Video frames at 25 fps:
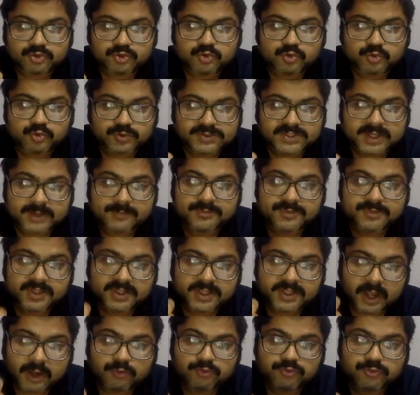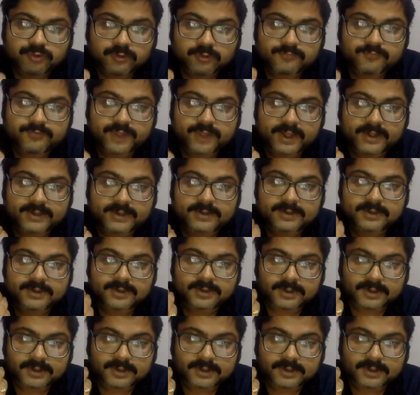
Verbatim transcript: do something out of that